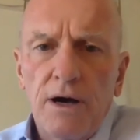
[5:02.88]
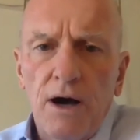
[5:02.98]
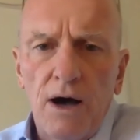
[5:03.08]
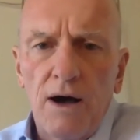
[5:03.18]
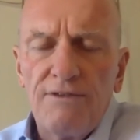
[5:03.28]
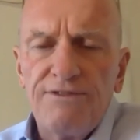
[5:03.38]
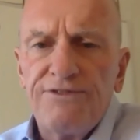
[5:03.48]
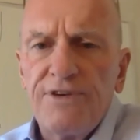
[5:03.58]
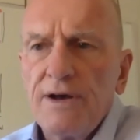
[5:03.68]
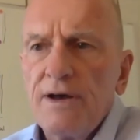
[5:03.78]
of
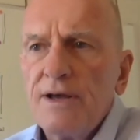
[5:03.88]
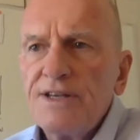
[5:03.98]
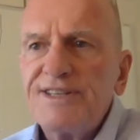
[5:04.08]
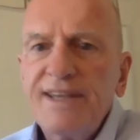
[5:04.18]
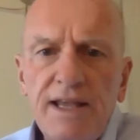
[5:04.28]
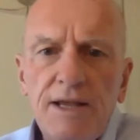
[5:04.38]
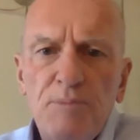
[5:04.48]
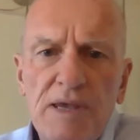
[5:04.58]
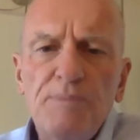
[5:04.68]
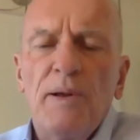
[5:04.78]
seeing
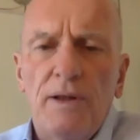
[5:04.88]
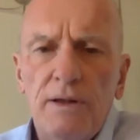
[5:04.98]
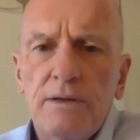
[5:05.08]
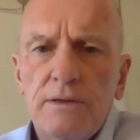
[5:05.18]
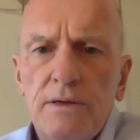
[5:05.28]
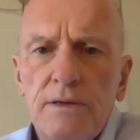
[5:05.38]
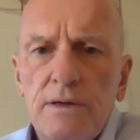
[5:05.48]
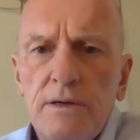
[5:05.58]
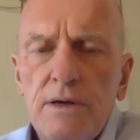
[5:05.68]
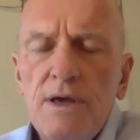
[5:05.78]
people,
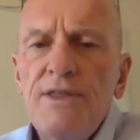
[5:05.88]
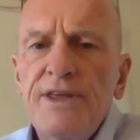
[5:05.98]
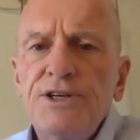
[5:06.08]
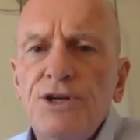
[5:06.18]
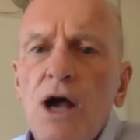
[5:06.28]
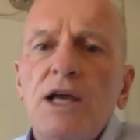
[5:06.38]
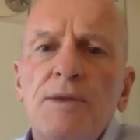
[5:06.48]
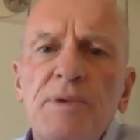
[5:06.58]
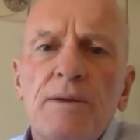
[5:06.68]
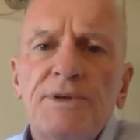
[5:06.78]
then you're not going to
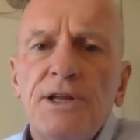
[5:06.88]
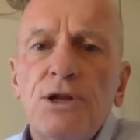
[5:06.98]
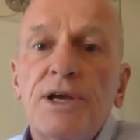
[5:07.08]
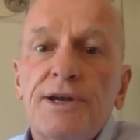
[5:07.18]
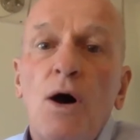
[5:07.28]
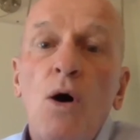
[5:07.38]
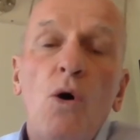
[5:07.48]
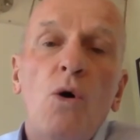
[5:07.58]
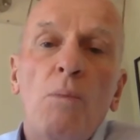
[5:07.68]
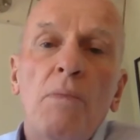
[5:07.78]
be able to look at a
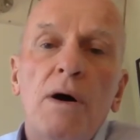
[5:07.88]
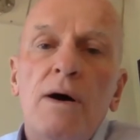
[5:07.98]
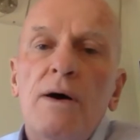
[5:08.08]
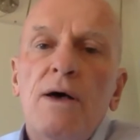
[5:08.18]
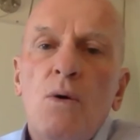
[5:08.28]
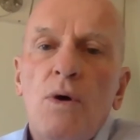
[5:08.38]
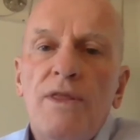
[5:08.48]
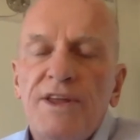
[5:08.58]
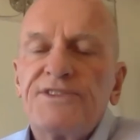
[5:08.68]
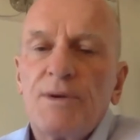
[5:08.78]
home
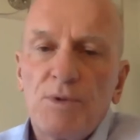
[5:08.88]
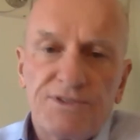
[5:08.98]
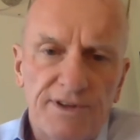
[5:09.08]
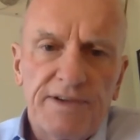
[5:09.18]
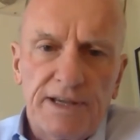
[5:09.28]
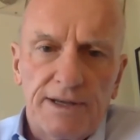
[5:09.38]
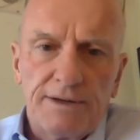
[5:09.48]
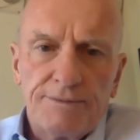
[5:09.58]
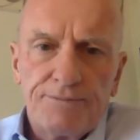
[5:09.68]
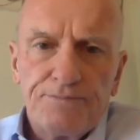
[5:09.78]
that someone's living in.
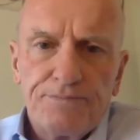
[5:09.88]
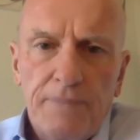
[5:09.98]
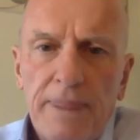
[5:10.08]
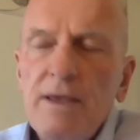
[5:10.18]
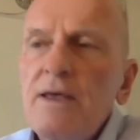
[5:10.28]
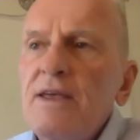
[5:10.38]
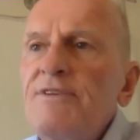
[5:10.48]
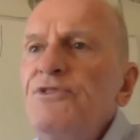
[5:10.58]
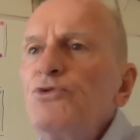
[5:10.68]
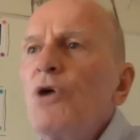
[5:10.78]

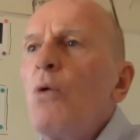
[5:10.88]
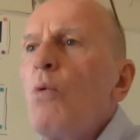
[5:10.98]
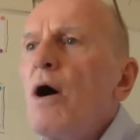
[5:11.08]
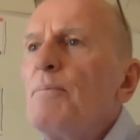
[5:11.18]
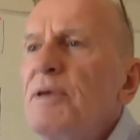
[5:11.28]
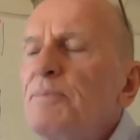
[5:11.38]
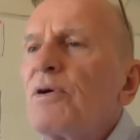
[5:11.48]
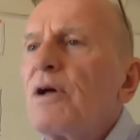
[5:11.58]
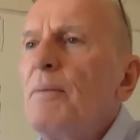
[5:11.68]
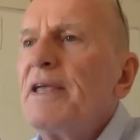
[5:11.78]
If you don't want people
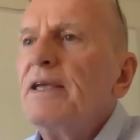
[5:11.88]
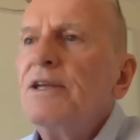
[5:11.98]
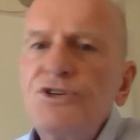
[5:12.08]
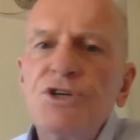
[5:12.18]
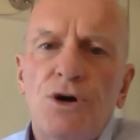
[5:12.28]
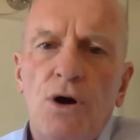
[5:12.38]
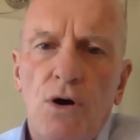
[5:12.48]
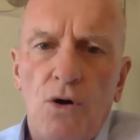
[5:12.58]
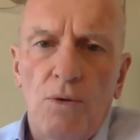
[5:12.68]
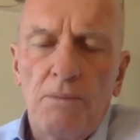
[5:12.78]
coming into your
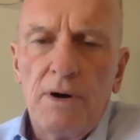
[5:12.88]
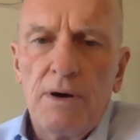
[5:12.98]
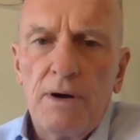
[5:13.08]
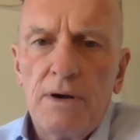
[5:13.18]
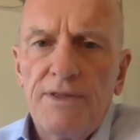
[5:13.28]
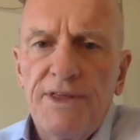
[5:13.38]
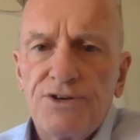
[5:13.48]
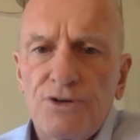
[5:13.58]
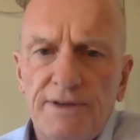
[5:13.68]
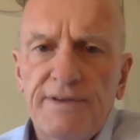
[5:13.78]
home that
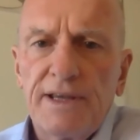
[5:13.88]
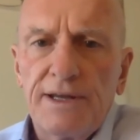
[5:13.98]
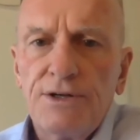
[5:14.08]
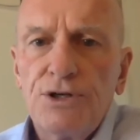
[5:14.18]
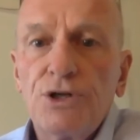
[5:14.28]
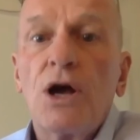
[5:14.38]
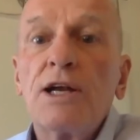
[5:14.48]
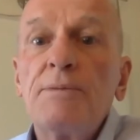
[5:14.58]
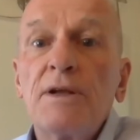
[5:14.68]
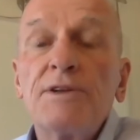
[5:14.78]
you're living in, you're not
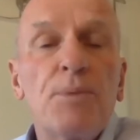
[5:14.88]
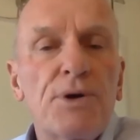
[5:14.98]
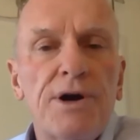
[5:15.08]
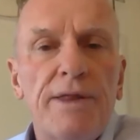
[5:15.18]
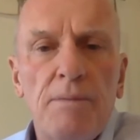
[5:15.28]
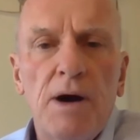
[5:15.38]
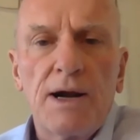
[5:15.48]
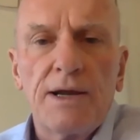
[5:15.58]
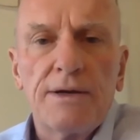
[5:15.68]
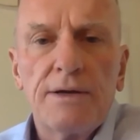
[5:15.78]
going to be able to put it on the
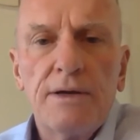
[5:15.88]
market.